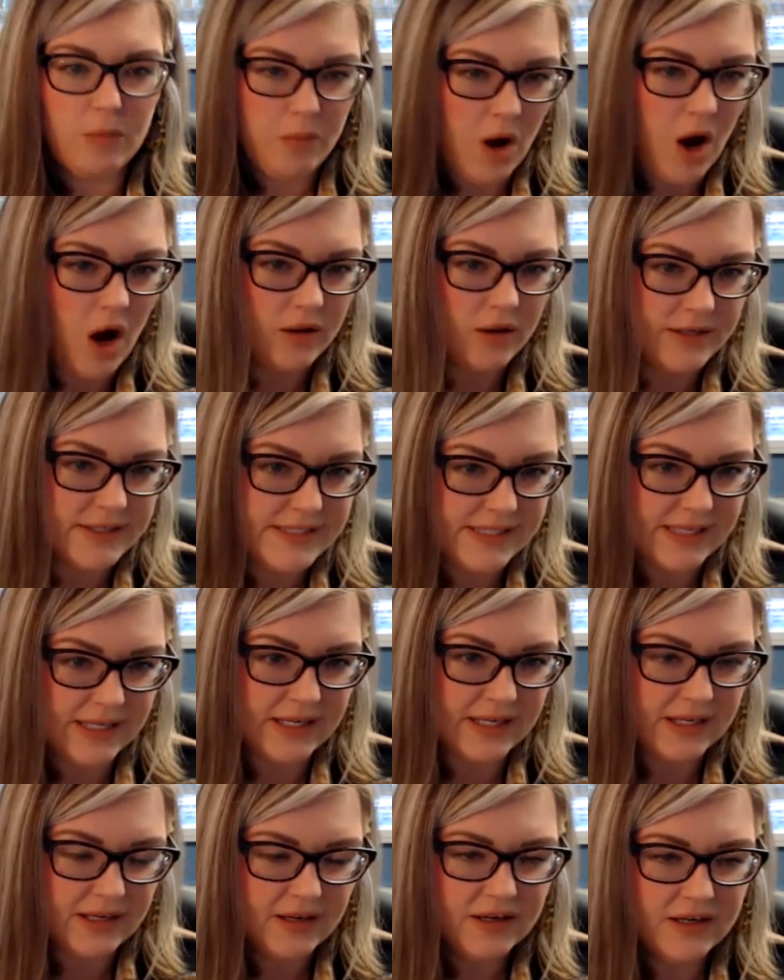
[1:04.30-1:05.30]

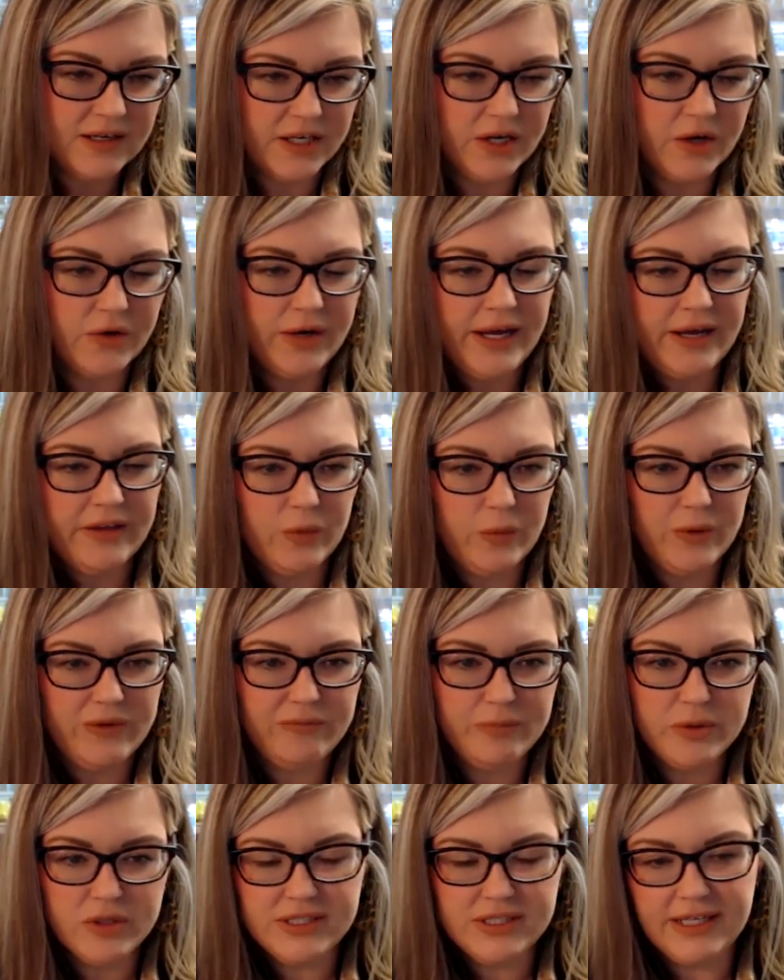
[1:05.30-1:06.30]
policy, you know, now that we've put